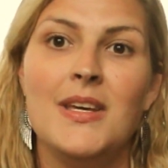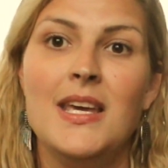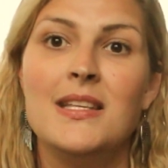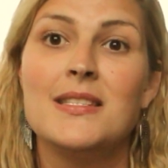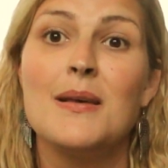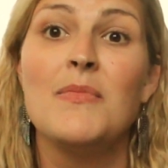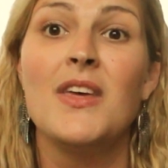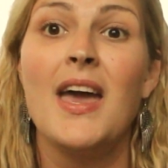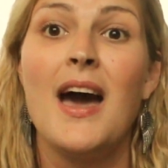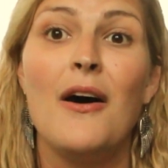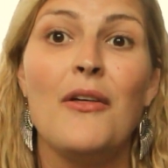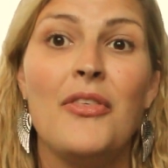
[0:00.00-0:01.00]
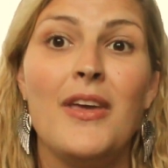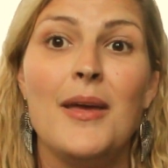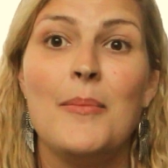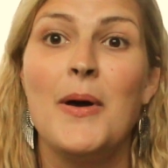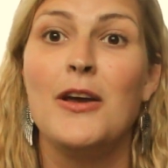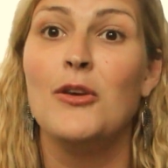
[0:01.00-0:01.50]
eat something
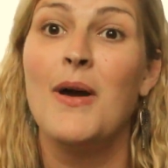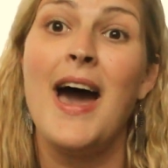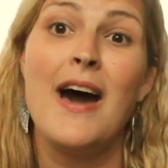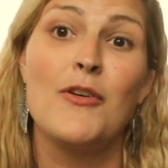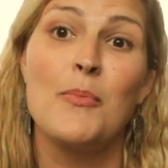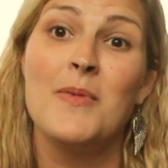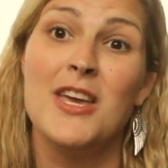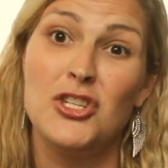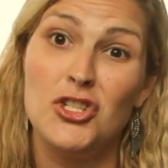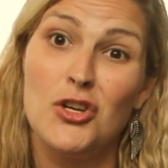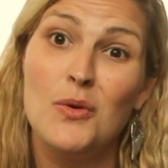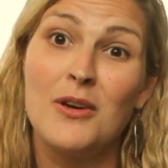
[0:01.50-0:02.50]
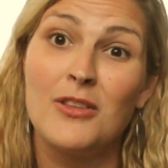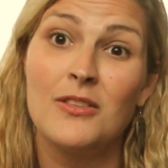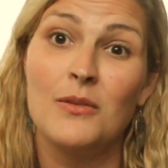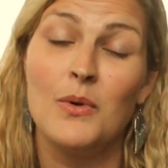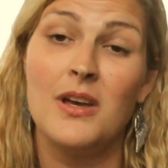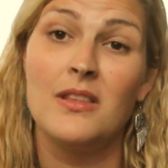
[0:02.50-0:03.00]
healthy, but you have an issue
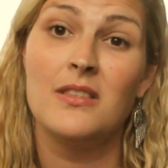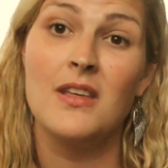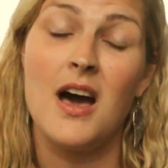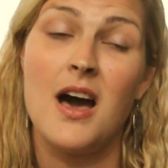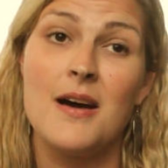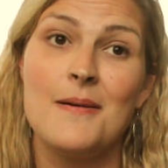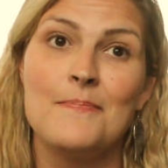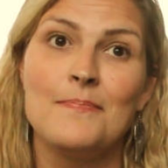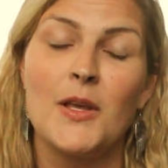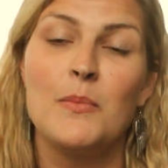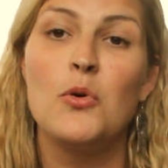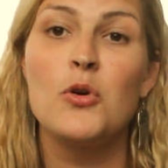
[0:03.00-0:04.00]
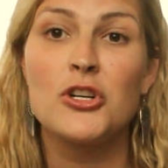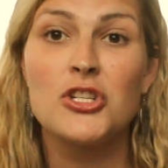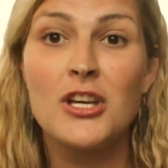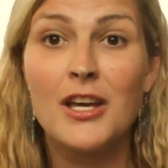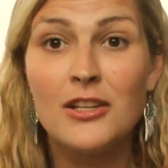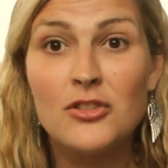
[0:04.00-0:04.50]
with
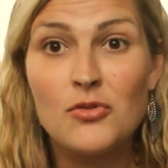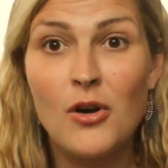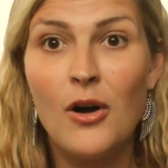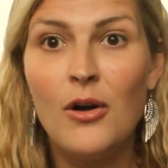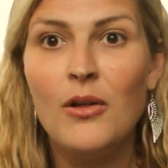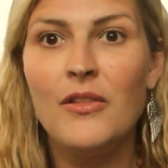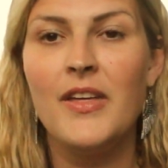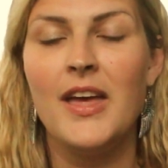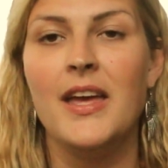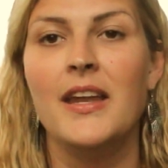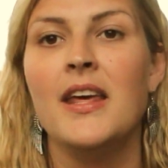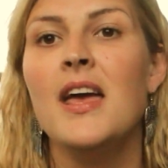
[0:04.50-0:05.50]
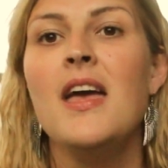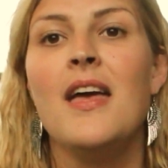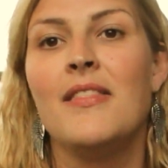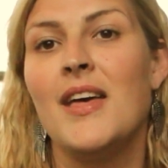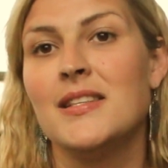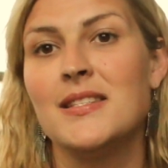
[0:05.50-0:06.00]
portion control, then
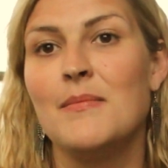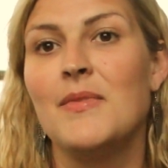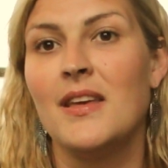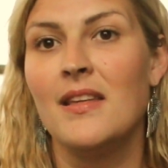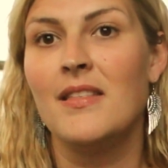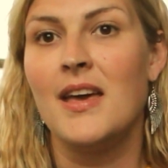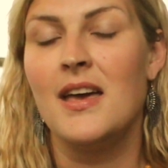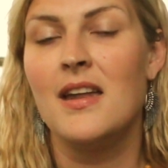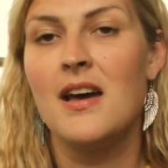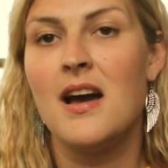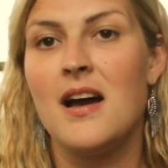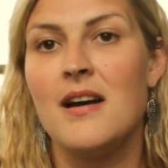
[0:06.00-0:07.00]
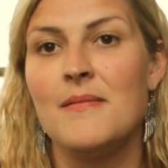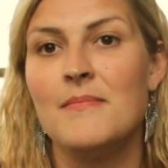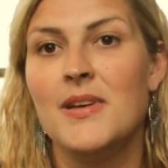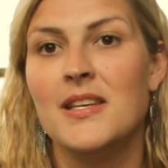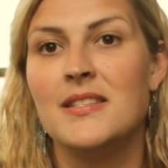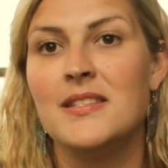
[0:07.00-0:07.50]
that's something
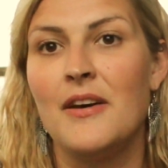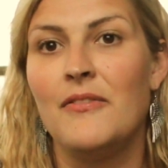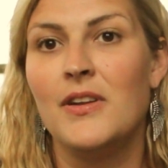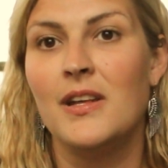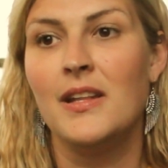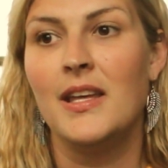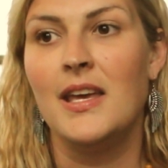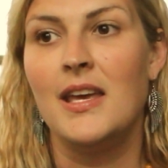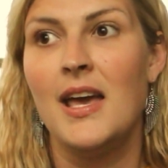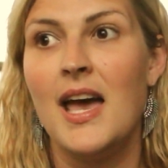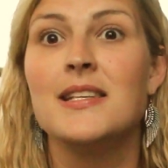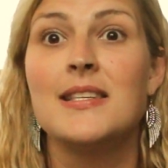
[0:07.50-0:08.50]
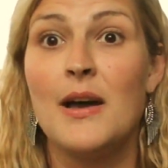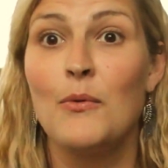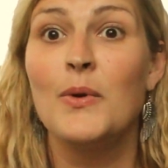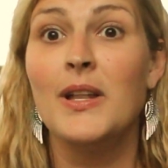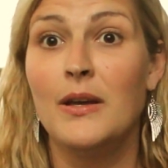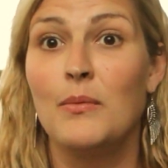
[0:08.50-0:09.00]
that is definitely has
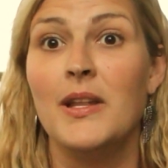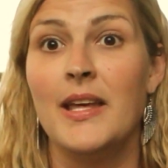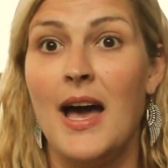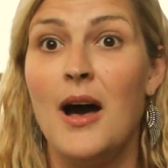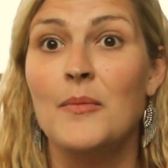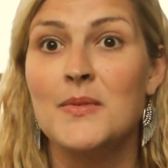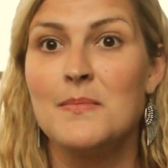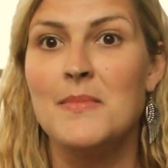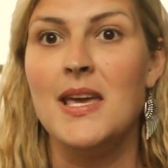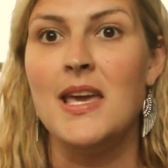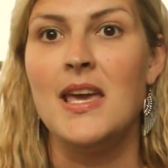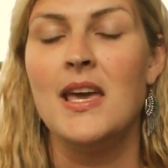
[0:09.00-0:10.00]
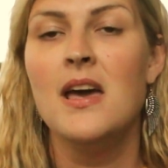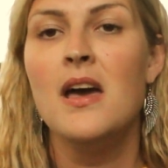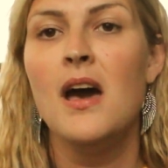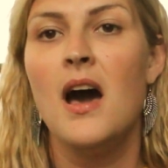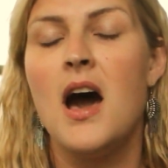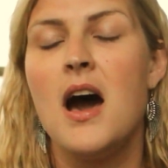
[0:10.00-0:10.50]
really helped me
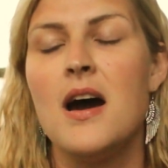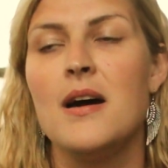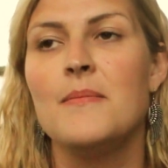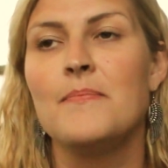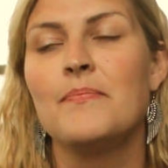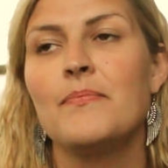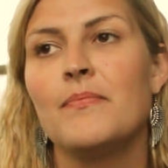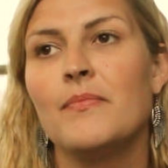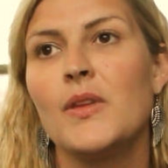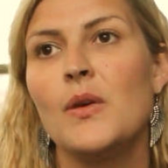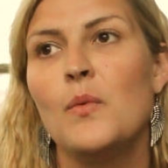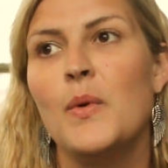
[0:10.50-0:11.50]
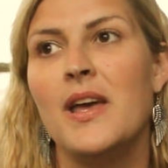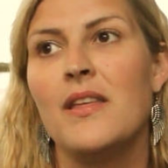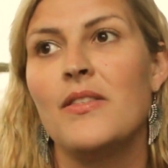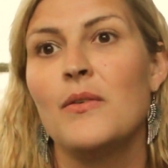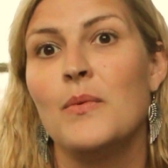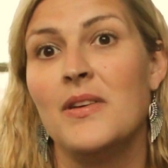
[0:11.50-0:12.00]

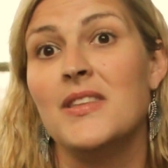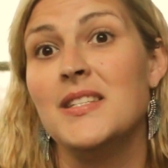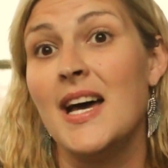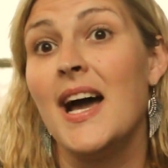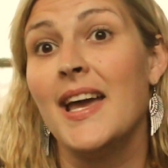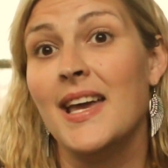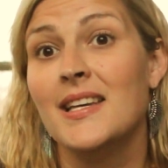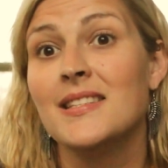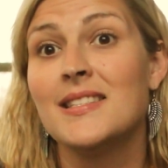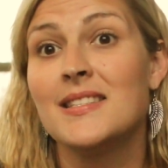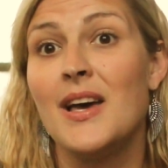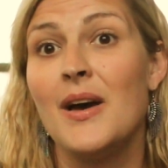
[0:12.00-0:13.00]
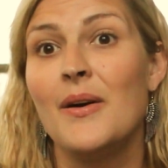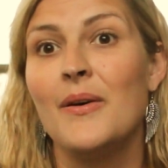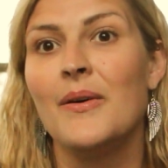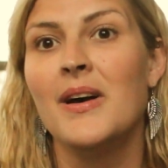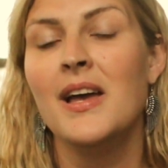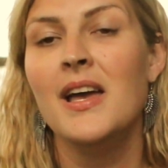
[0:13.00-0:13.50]
with the diet.
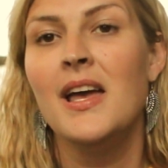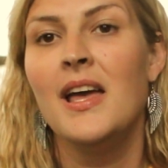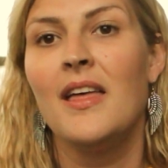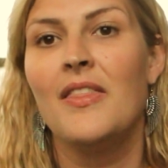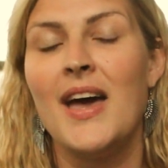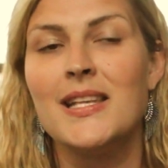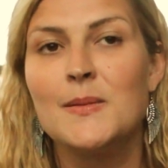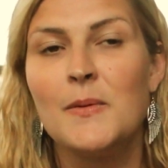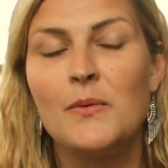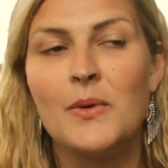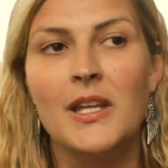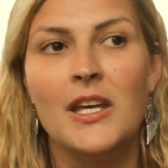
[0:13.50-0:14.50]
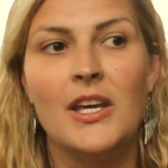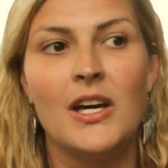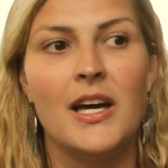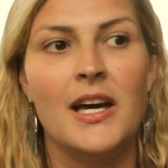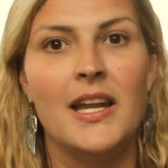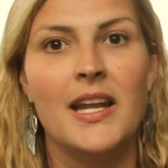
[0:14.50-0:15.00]
So that's been really
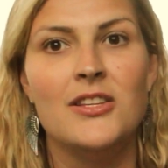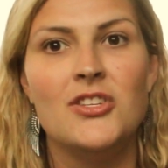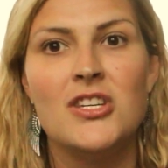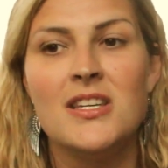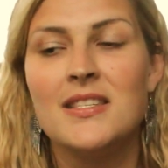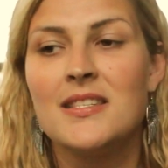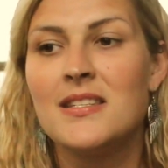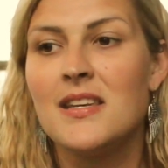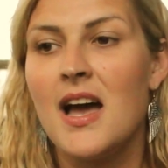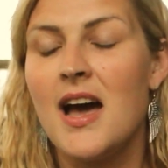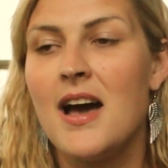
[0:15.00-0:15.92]
good, and just